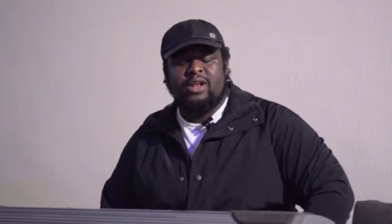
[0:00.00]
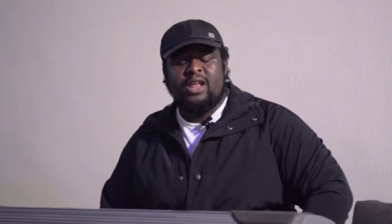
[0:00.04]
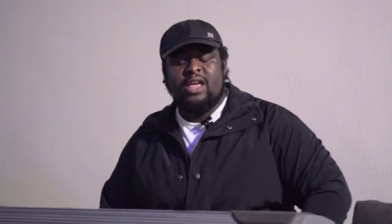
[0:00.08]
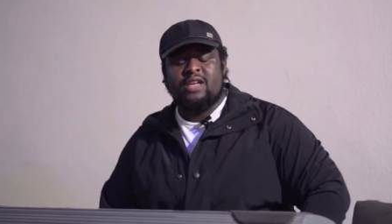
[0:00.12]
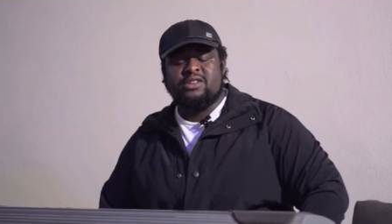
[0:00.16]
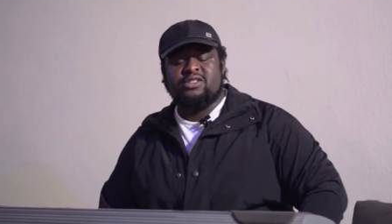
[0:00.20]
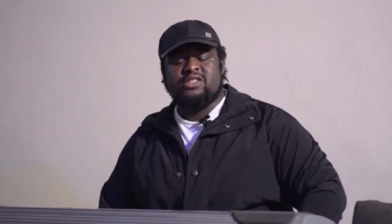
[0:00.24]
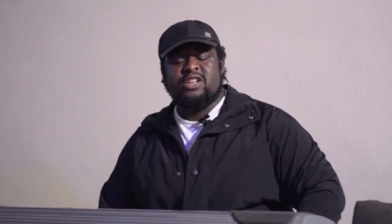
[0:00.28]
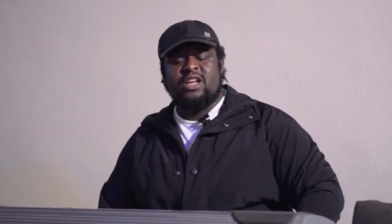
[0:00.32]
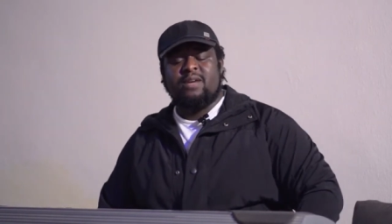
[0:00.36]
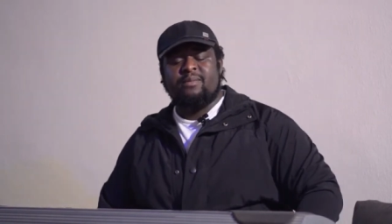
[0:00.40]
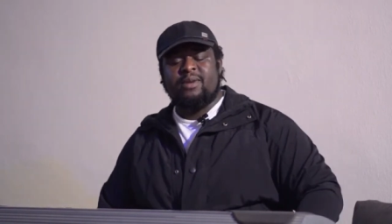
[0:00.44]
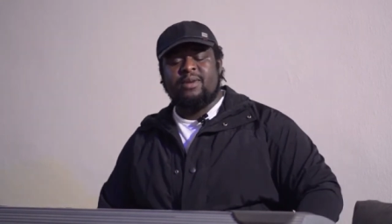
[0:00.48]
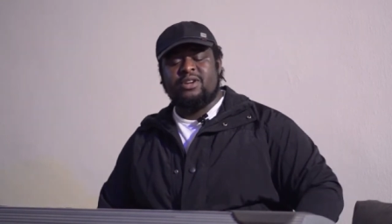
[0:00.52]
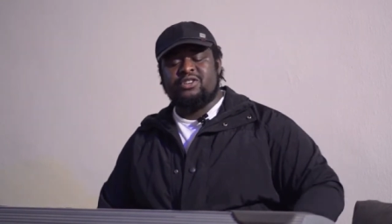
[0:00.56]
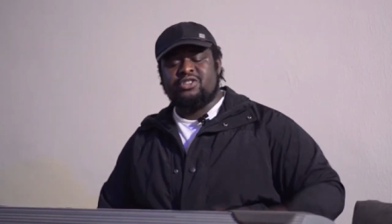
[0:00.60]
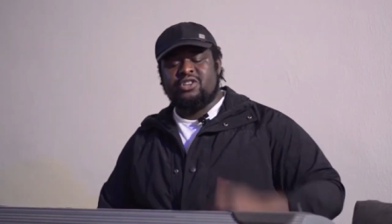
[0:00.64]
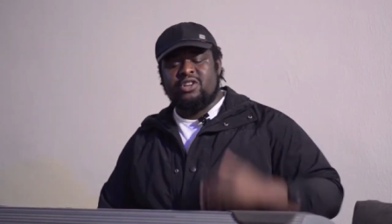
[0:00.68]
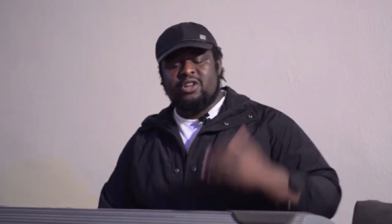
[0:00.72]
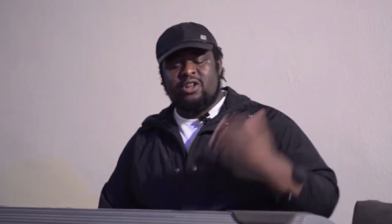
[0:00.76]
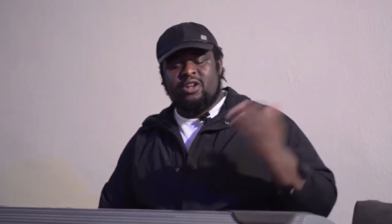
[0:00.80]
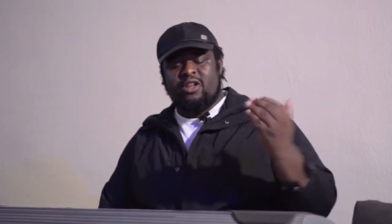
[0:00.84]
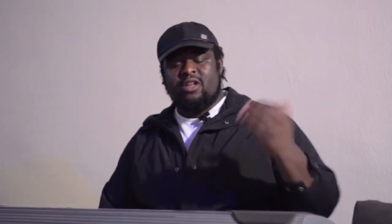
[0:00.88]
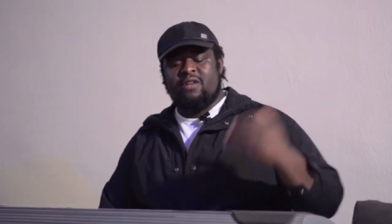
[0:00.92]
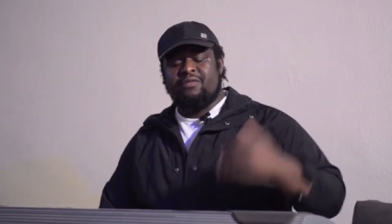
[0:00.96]
Last time I
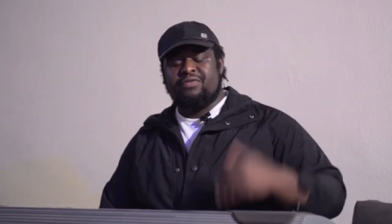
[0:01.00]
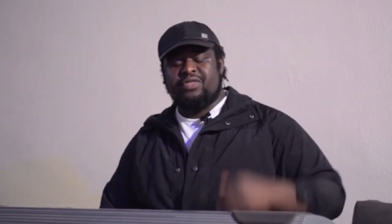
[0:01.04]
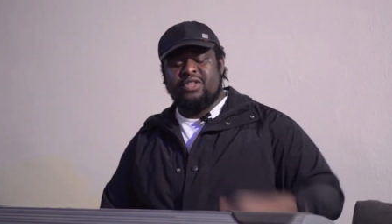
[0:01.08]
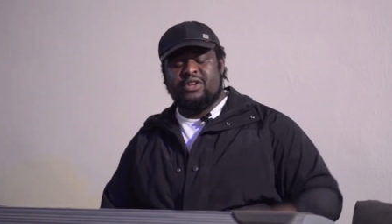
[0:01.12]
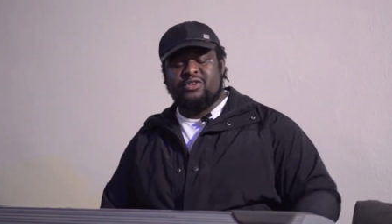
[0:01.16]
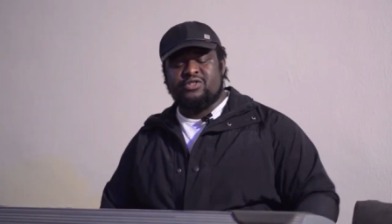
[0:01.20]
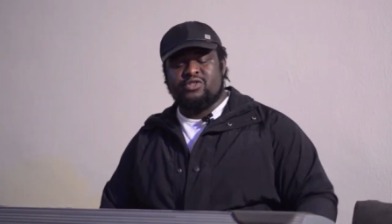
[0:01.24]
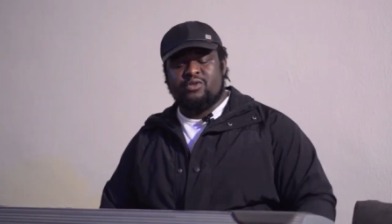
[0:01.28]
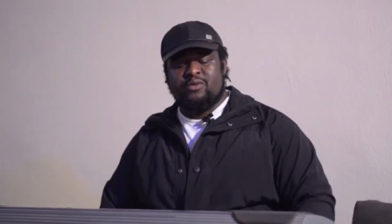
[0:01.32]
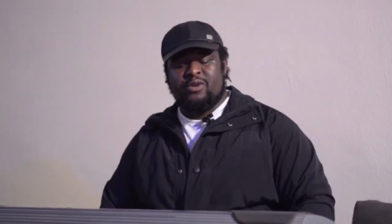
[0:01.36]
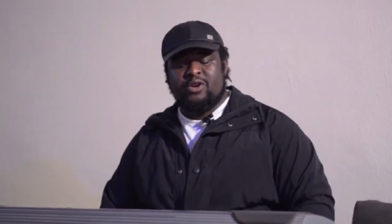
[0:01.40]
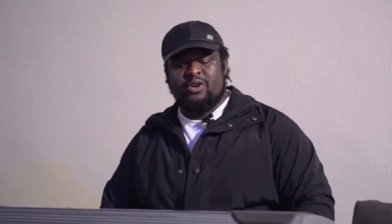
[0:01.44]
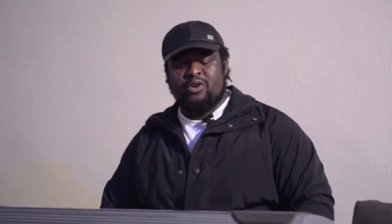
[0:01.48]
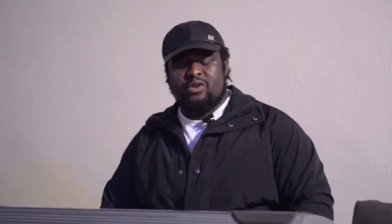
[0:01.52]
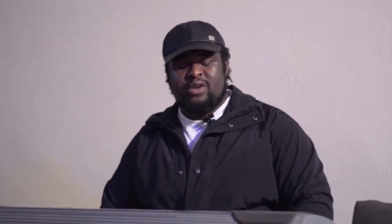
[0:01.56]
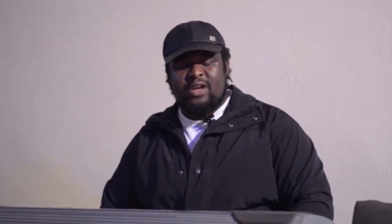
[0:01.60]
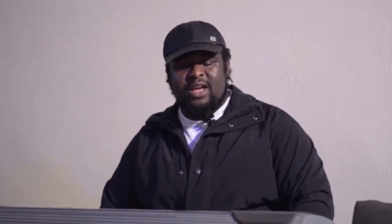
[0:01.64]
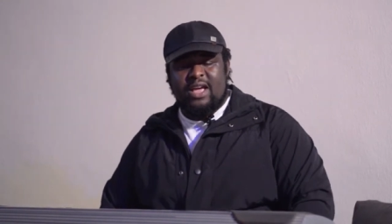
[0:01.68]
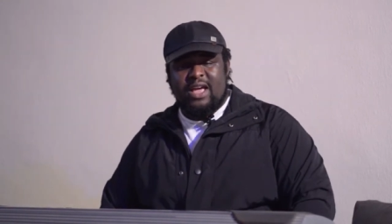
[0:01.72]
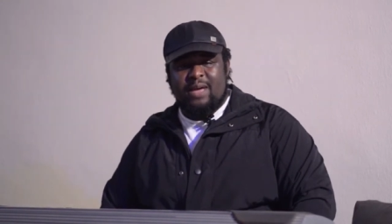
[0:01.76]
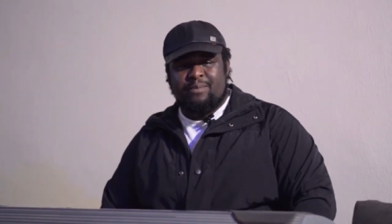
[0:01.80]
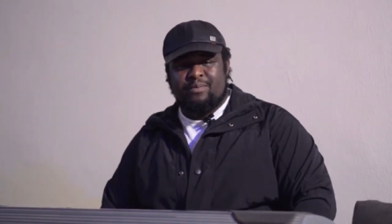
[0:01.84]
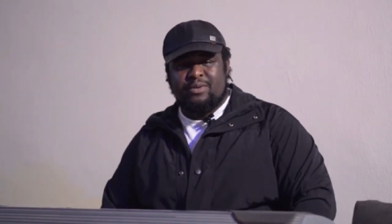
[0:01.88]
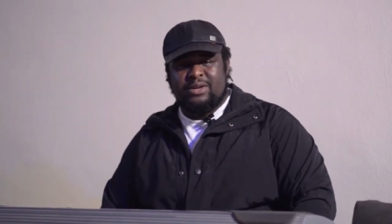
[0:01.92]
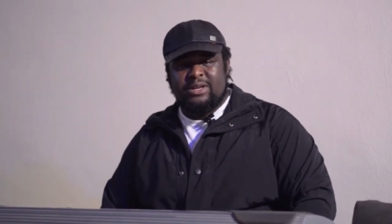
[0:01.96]
shared a lot of things that were going to
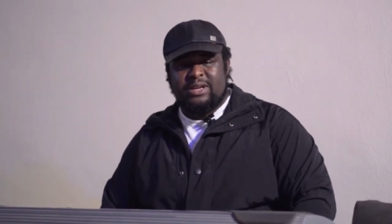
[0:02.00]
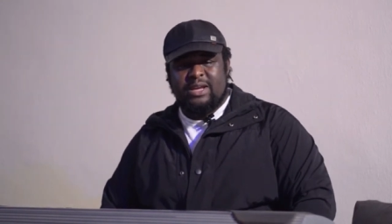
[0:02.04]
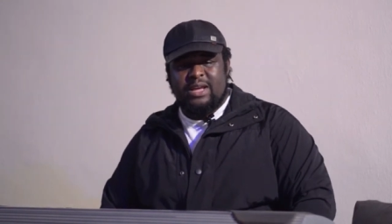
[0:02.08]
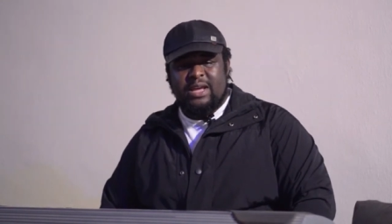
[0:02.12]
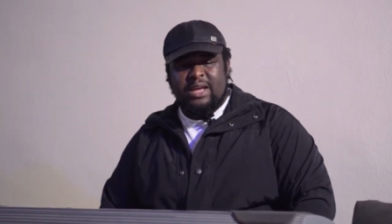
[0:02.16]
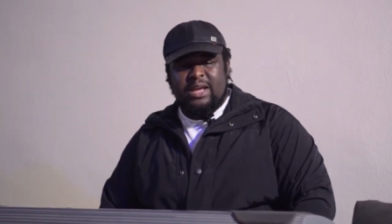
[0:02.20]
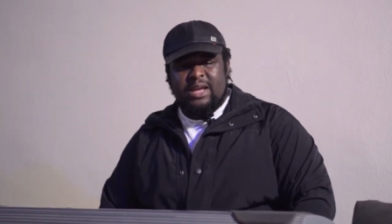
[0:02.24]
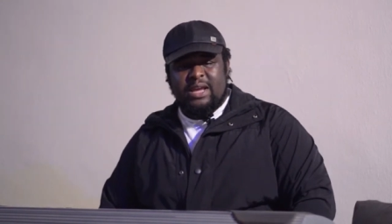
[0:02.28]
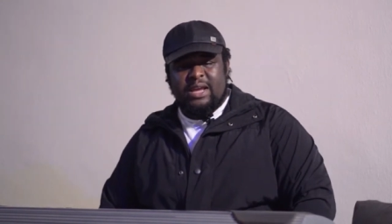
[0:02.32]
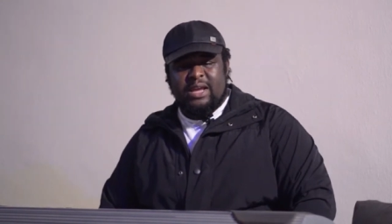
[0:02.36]
happen